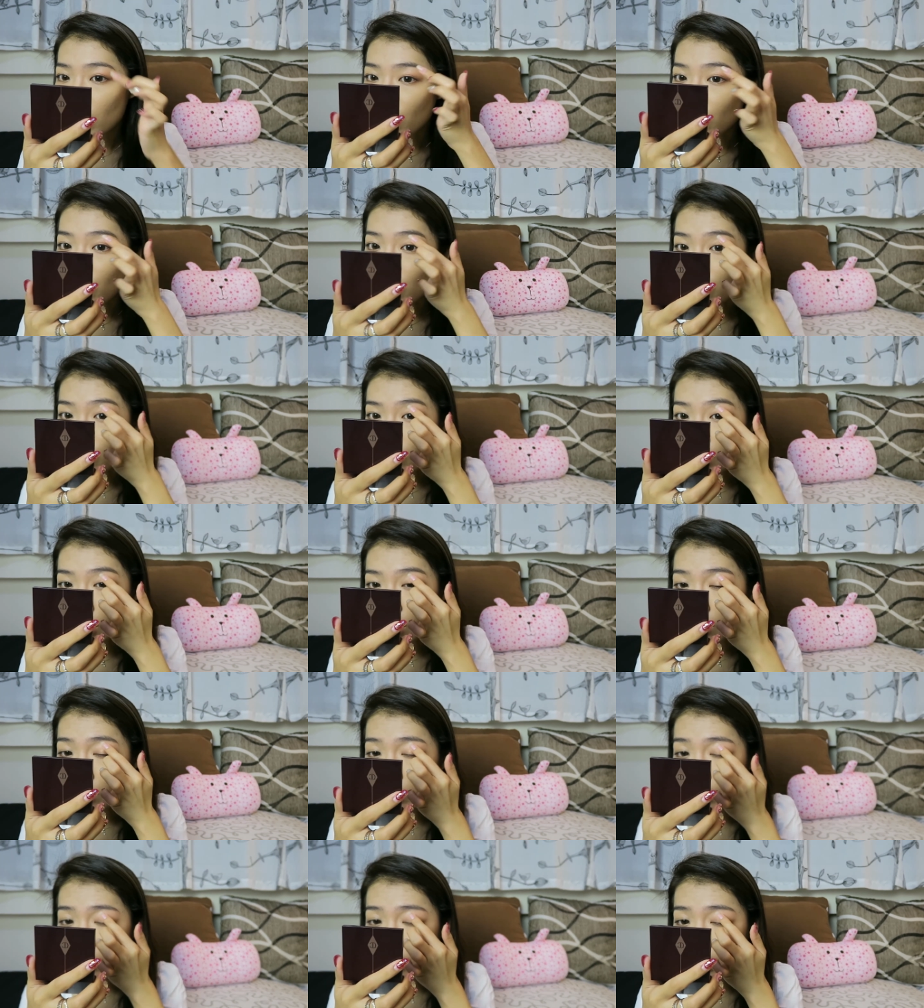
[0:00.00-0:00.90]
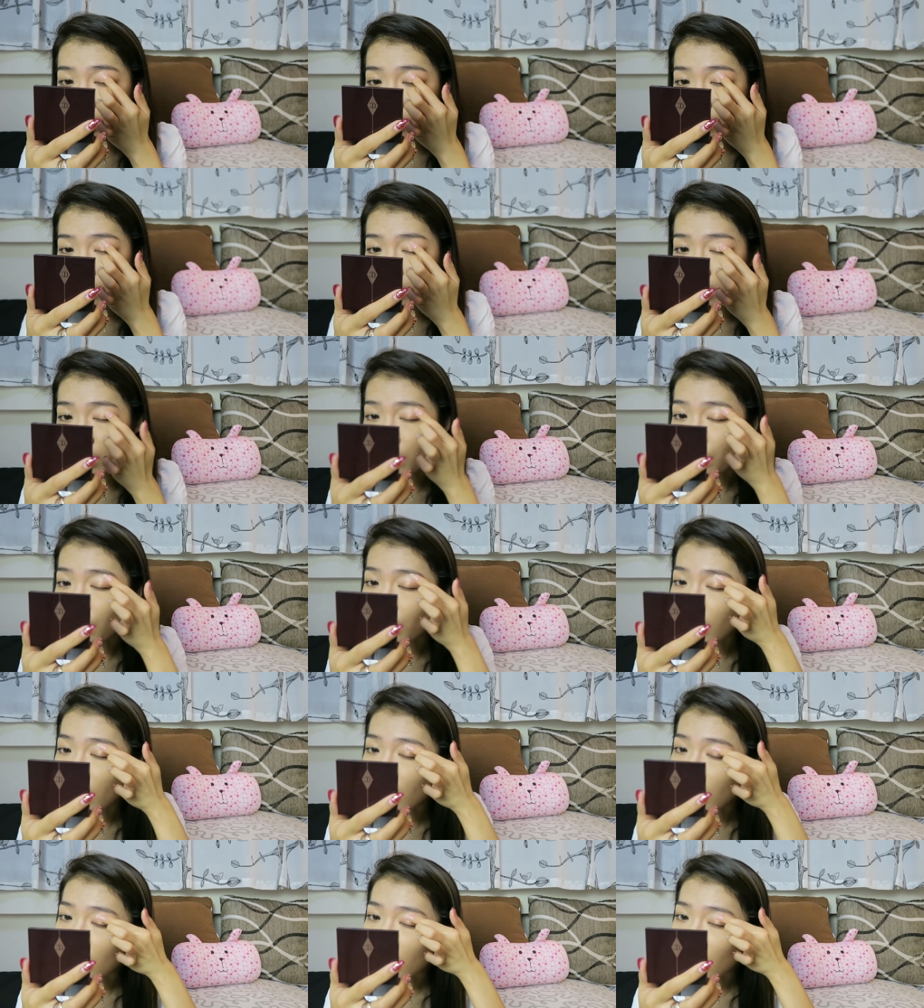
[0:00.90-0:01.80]
so I will definitely bring
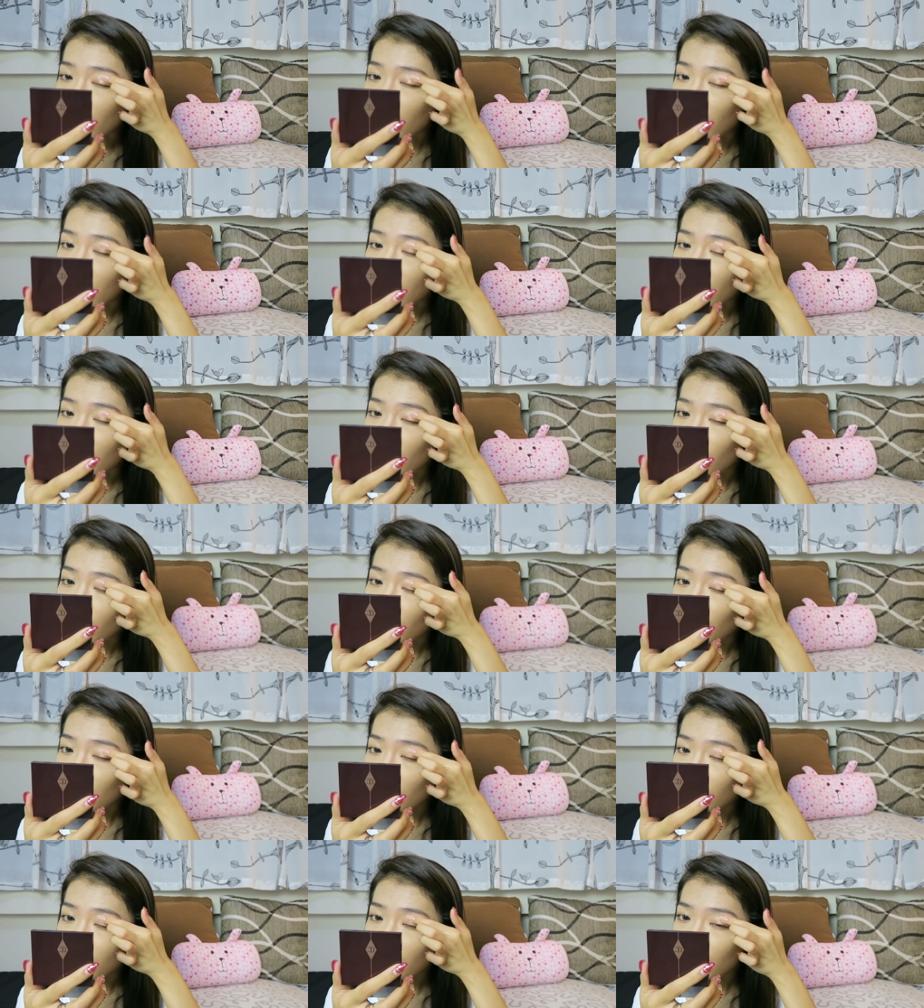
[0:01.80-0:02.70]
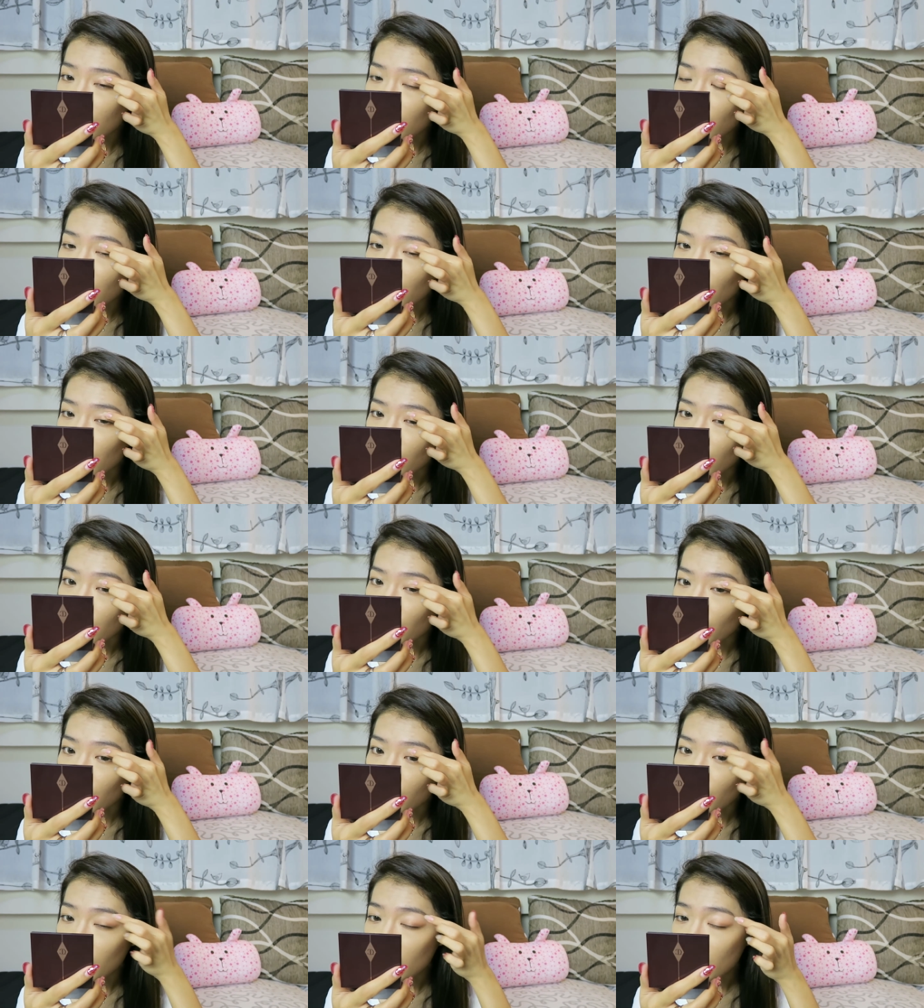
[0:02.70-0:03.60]
it down almost
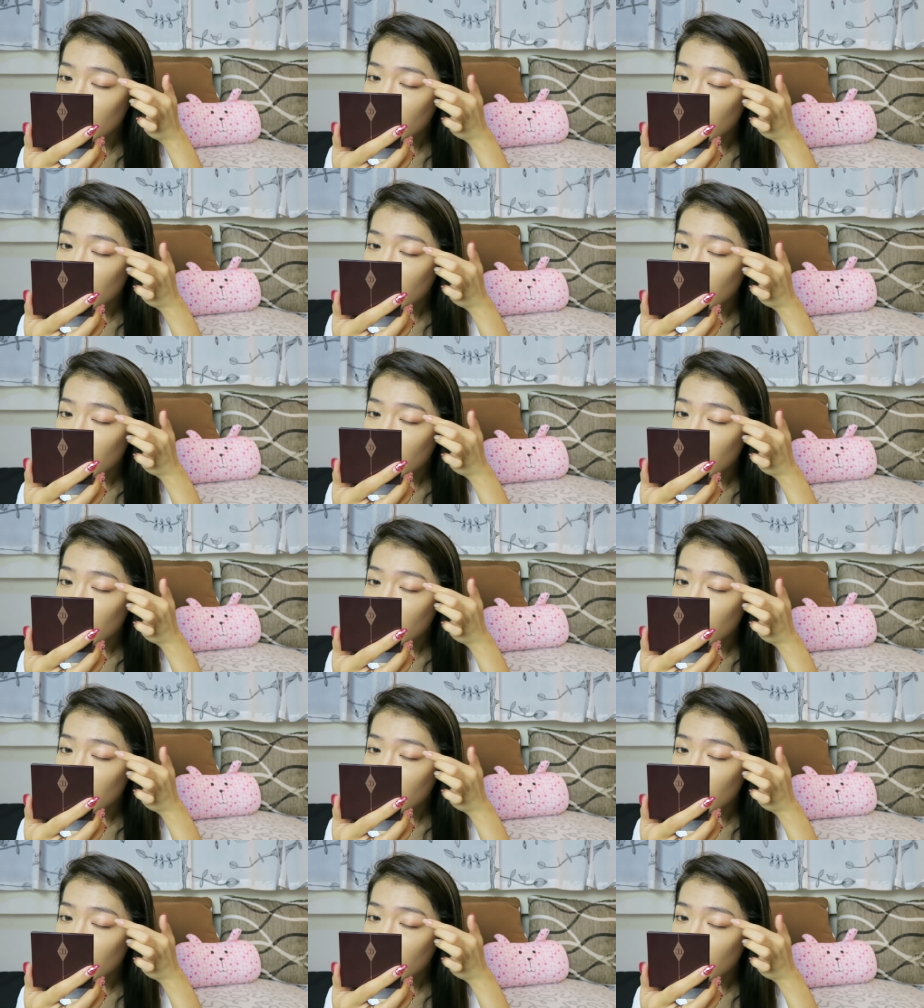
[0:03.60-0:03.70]
to